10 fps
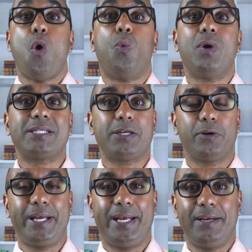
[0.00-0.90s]
Once it
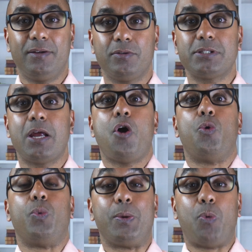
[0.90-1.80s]
re-heals,
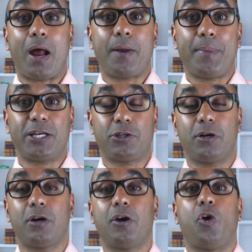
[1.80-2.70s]
we wanna make
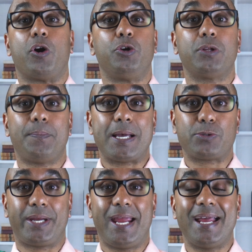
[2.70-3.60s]
sure, or do the best
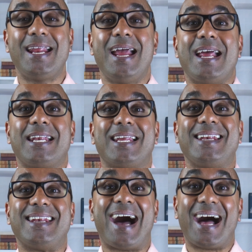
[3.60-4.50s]
we can, to
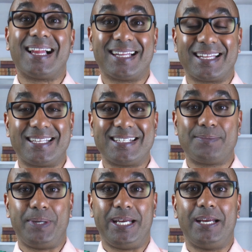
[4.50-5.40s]
not let this
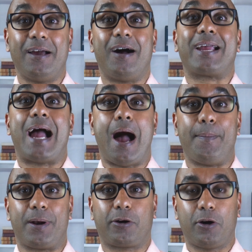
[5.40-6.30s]
be a
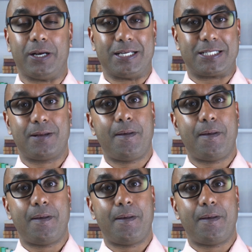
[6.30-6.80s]
common occurrence.